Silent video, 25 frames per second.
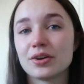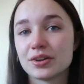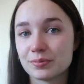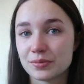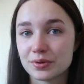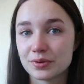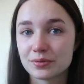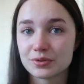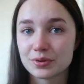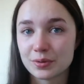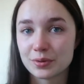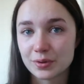
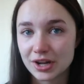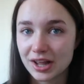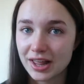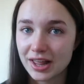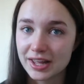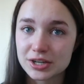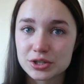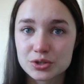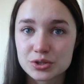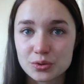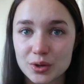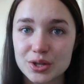I'm going to
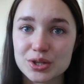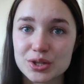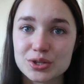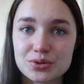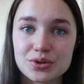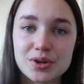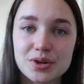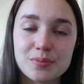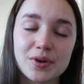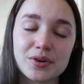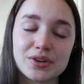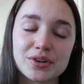like joint
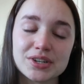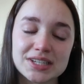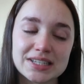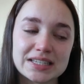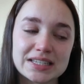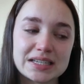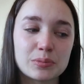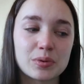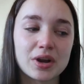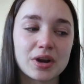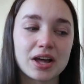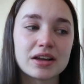stream it on
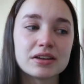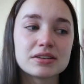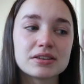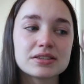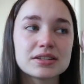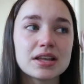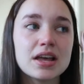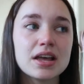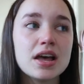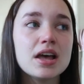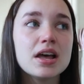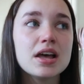Disney
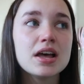Plus.